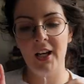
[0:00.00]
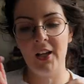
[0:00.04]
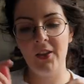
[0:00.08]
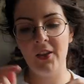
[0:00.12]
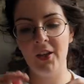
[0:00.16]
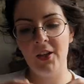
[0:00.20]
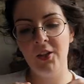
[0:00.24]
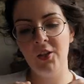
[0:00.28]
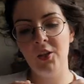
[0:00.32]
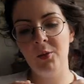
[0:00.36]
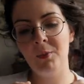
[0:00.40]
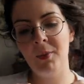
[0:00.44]
and
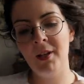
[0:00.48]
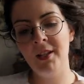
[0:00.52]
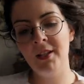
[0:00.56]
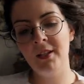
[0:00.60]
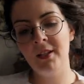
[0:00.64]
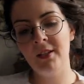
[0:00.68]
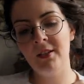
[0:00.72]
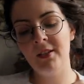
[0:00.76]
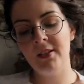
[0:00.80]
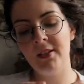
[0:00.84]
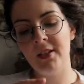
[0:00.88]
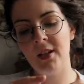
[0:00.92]
then you're
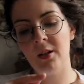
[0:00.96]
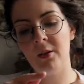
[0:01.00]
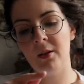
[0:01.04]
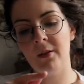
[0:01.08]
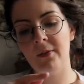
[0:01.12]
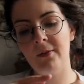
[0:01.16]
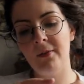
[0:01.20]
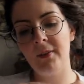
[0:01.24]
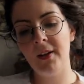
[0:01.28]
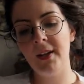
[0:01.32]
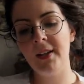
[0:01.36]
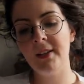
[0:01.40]
meant to sew
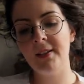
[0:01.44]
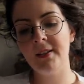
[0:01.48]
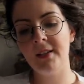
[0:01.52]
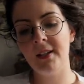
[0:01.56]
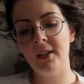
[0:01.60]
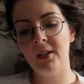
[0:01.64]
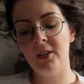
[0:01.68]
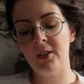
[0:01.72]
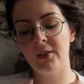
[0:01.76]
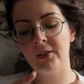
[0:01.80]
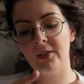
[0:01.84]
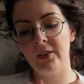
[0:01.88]
a
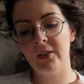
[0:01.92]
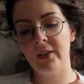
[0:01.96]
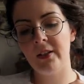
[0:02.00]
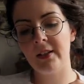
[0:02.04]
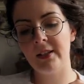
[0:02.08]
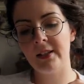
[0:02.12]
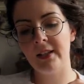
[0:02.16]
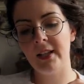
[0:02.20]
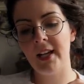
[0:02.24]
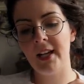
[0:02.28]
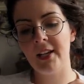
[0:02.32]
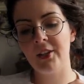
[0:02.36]
facing onto the
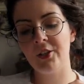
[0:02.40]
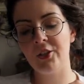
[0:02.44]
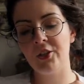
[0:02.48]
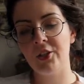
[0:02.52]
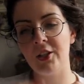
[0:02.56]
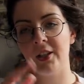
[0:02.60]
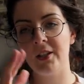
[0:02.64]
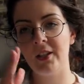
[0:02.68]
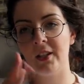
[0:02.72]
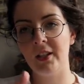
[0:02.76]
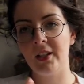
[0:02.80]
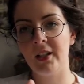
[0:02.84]

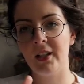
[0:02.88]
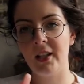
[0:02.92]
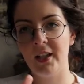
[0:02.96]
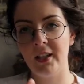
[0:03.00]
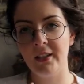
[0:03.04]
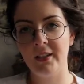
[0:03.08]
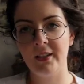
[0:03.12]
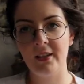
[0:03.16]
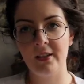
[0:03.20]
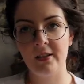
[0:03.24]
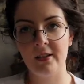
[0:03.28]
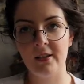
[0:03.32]
slash and then
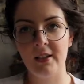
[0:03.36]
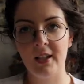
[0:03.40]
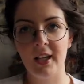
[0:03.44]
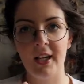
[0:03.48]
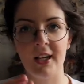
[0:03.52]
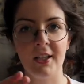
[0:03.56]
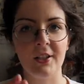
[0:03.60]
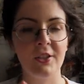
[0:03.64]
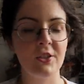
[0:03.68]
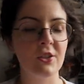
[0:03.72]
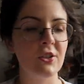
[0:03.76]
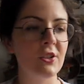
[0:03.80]
cut the
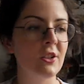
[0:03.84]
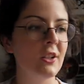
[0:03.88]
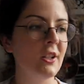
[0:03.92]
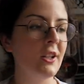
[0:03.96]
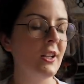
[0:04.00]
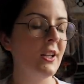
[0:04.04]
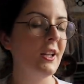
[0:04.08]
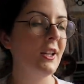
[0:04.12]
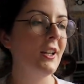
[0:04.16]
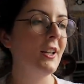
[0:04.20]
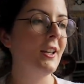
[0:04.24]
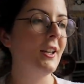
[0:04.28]
slash
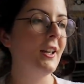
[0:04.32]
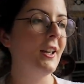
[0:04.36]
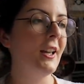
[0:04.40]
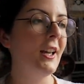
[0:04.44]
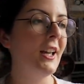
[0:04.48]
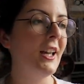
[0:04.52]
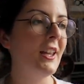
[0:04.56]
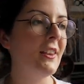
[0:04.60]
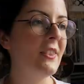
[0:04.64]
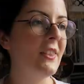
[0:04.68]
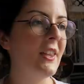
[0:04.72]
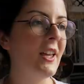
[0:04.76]

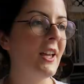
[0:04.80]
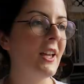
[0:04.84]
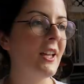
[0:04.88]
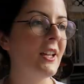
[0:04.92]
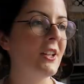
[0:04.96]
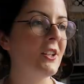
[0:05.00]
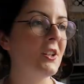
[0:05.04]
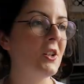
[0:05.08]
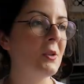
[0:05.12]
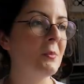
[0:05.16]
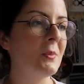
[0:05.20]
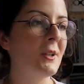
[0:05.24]
and
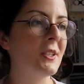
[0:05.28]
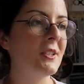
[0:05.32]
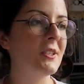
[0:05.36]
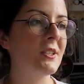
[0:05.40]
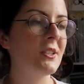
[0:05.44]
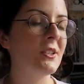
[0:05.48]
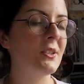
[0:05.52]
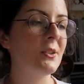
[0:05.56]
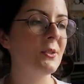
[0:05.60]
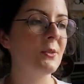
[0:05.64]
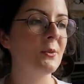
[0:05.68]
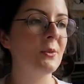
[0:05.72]
then you're
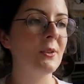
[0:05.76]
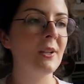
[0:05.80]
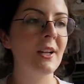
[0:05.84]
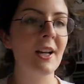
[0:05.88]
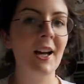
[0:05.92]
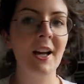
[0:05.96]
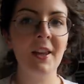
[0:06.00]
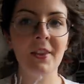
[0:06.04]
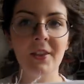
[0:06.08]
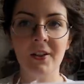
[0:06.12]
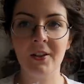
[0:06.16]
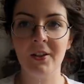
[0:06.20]
meant to
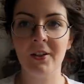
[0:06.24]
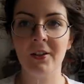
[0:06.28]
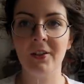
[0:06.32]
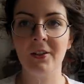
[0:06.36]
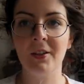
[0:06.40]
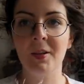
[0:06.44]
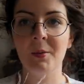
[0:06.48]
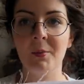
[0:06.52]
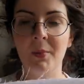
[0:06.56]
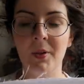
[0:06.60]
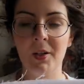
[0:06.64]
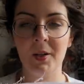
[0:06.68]
gather
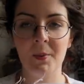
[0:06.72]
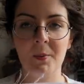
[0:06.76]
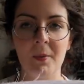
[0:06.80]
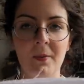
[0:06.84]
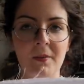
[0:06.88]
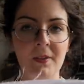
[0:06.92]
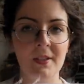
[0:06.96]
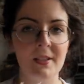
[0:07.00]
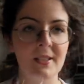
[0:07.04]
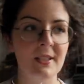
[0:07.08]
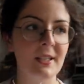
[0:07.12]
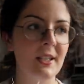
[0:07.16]
the bottom
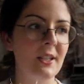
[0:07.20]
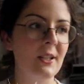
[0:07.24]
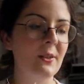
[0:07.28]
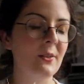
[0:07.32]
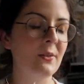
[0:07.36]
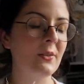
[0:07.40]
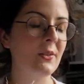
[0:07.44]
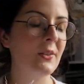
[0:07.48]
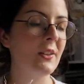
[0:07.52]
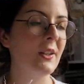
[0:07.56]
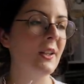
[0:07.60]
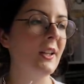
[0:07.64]
of the
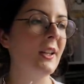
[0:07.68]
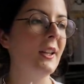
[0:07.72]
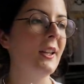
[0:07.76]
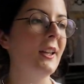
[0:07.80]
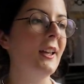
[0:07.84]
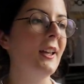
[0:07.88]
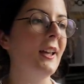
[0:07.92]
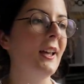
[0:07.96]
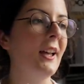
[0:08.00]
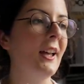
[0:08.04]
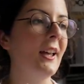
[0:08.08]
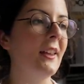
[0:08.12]
sleeve
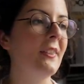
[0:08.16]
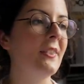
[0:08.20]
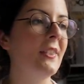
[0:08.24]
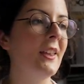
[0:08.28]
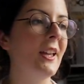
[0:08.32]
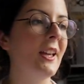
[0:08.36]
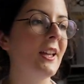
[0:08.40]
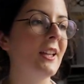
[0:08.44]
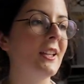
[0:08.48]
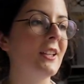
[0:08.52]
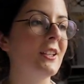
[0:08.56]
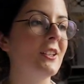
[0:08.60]
and
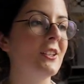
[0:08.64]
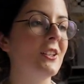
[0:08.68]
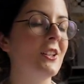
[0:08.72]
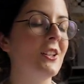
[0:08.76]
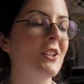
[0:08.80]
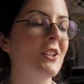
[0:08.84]
then